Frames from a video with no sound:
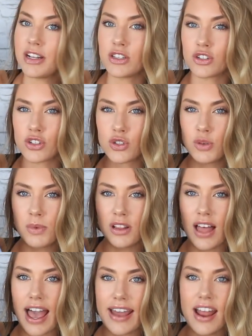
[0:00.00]
It's just super
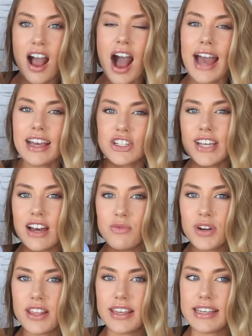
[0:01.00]
light. I actually
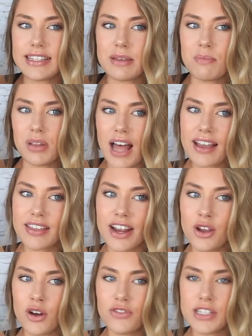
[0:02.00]
have one of these in black
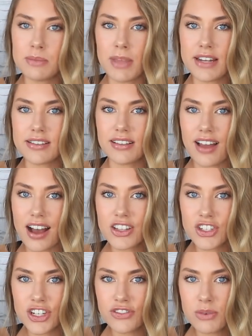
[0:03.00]
that I got for Splendour
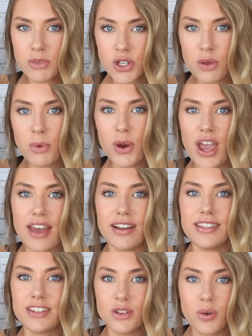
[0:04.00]
last year from Showpo,
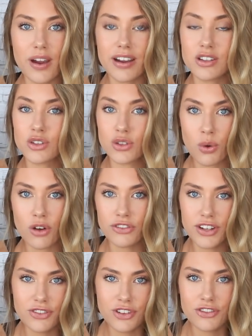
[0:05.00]
and I still wear it so
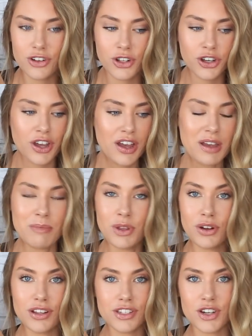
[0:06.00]
often. If you follow
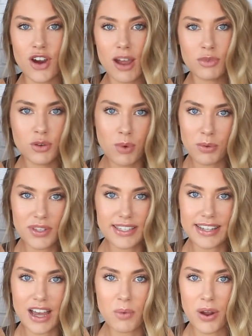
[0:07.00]
me on Instagram, you'll probably
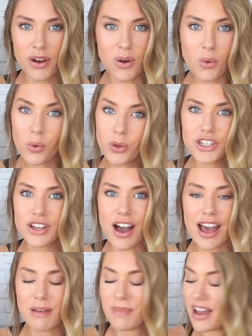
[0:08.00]
see I wear it all the
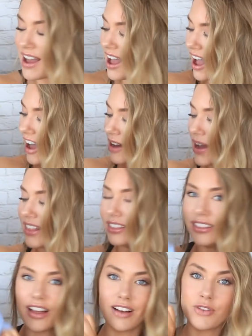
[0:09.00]
time. Um, I
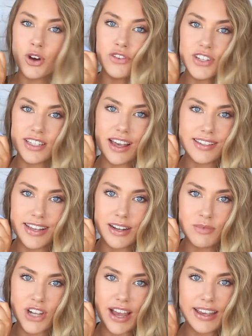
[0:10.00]
love oversized
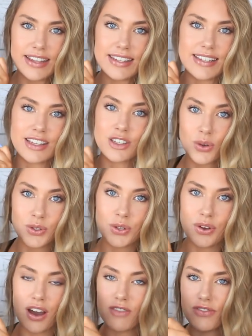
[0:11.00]
denim jackets. They're so,
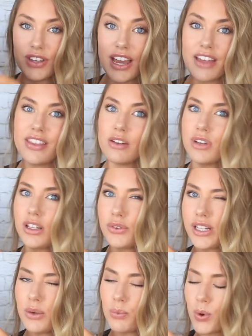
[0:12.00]
so comfy and they're really,
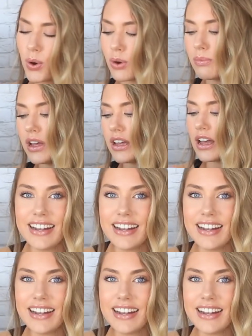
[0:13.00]
really warm.